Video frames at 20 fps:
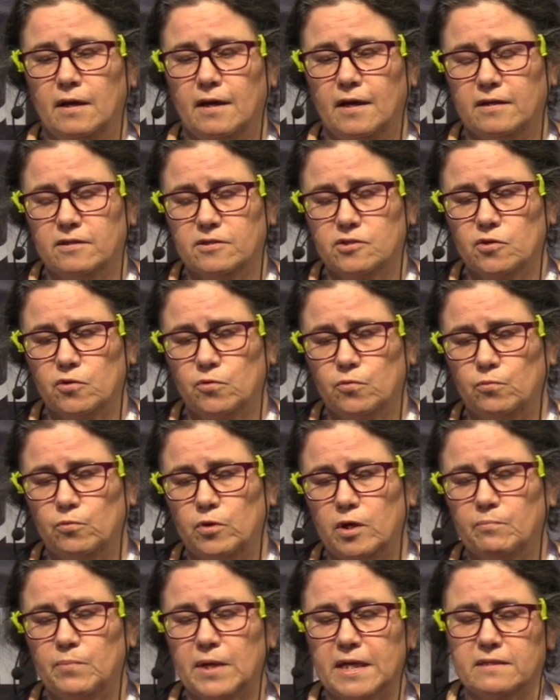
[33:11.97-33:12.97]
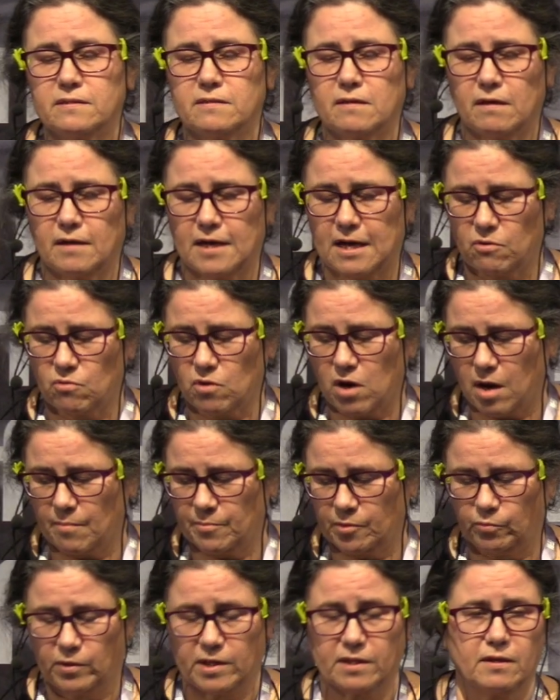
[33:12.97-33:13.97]
And so based on how
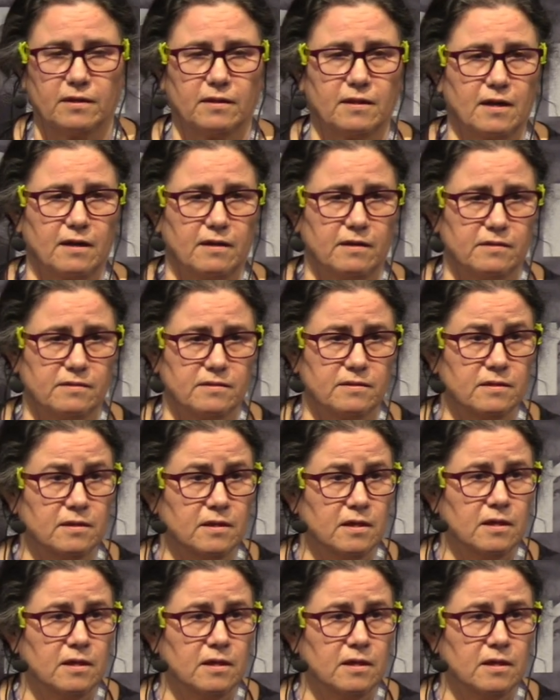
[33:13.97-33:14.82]
common we think that is,